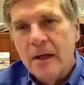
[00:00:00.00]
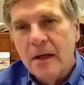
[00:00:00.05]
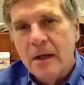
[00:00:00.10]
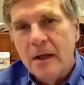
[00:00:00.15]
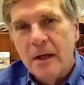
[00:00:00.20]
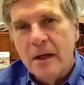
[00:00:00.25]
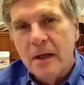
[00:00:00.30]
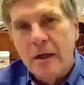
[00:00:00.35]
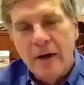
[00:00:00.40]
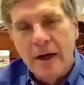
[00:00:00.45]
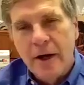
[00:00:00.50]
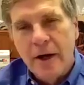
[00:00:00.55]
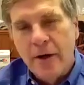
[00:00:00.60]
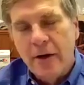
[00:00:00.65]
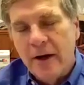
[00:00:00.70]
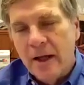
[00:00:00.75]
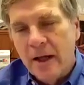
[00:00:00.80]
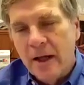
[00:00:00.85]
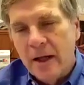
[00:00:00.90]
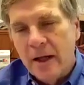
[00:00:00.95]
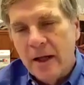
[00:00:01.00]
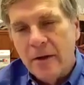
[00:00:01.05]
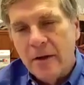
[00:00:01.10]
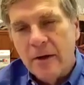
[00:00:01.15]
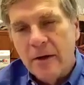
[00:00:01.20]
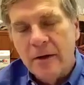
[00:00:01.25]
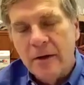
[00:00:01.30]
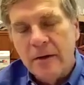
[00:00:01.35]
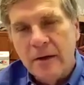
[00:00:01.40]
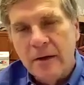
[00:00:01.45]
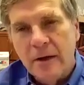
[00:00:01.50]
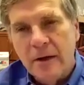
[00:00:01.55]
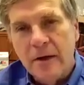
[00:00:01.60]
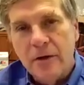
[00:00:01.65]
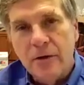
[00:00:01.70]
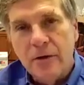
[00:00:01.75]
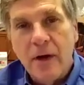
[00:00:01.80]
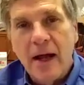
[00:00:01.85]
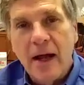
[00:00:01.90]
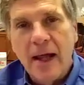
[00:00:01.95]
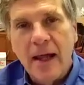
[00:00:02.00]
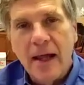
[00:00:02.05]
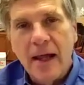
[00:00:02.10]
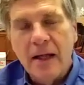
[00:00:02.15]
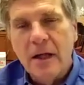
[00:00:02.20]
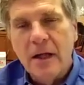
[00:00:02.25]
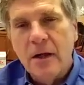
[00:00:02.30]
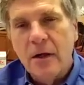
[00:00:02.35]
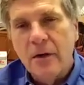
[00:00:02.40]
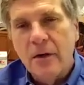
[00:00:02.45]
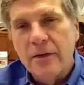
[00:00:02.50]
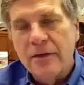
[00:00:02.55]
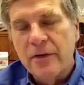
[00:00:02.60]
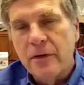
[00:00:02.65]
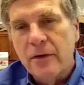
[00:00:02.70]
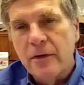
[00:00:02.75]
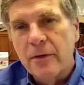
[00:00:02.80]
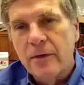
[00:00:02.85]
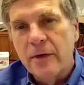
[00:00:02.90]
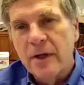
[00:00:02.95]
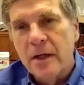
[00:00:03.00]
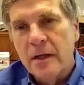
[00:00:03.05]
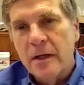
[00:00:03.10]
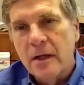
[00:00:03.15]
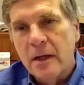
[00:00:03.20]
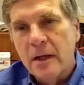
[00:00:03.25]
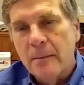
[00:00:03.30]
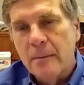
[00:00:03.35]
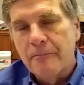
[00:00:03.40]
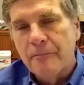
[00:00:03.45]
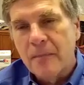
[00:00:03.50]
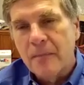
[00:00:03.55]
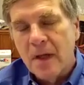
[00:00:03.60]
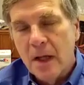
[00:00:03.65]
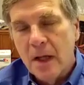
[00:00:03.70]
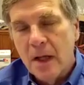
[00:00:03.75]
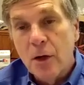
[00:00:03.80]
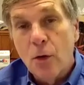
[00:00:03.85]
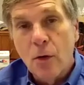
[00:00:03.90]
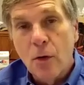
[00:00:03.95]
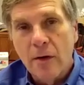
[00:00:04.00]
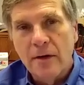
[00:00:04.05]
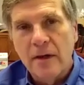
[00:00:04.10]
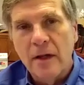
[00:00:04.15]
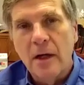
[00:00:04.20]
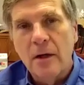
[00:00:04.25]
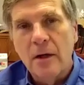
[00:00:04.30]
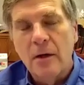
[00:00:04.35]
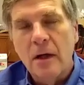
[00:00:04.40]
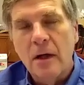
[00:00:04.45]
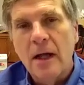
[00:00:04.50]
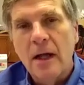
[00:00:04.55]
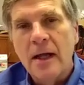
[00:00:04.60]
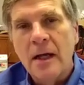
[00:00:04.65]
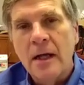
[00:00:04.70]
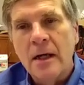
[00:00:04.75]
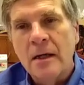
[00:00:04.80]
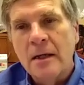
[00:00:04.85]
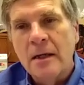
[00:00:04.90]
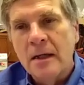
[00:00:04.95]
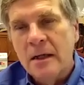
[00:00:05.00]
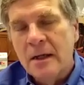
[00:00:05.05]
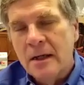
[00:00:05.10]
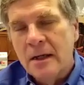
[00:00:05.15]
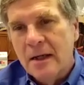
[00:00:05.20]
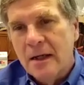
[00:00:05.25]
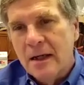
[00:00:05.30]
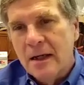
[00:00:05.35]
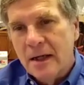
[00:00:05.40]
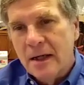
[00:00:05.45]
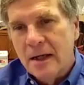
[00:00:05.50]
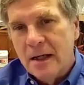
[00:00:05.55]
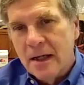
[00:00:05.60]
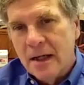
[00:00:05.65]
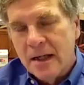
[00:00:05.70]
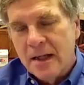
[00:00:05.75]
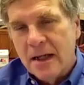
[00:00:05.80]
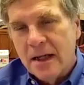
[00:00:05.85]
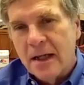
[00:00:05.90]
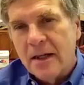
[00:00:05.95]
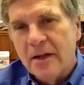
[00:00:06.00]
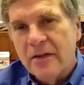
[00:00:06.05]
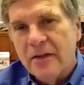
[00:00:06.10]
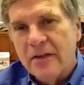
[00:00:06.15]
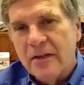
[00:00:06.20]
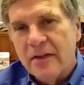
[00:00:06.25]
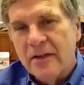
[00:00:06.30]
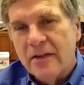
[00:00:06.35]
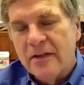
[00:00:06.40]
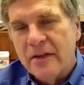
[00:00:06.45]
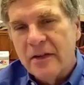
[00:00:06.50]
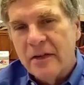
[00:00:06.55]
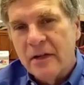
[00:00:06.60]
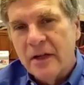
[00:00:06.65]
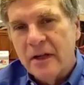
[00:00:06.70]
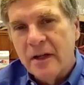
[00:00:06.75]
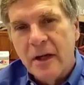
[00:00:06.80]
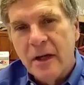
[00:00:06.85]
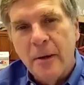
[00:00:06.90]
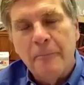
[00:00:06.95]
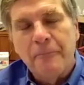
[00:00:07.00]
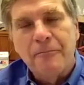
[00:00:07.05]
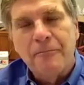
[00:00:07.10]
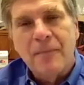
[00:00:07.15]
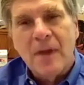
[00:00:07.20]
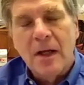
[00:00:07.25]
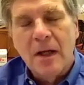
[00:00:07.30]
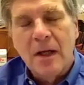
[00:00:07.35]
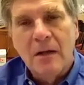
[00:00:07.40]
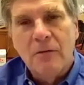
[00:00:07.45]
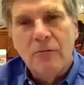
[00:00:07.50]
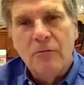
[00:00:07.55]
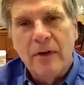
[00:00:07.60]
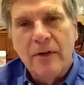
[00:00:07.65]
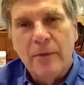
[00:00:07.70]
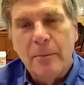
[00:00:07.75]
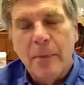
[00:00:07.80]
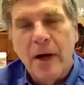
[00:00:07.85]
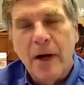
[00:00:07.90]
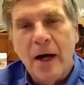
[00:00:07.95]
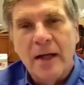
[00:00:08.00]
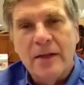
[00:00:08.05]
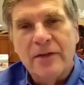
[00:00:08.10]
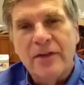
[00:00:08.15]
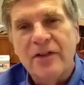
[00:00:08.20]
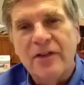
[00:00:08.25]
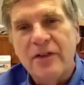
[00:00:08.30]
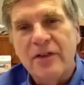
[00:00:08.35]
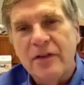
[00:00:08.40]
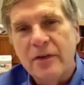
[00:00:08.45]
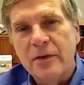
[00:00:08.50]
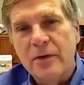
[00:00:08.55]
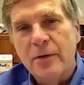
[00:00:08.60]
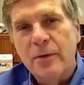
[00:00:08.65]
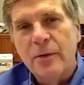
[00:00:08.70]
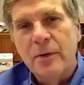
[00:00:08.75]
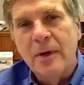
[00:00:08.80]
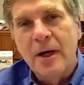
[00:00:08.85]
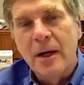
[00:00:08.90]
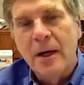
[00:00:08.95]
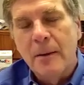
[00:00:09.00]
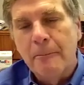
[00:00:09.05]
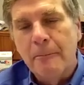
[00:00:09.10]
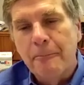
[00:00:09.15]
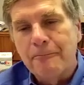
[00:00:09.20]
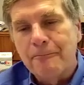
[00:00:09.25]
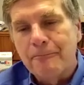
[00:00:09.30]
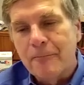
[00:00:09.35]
in our area here in the Triad and also in North Carolina. And I think this is in response to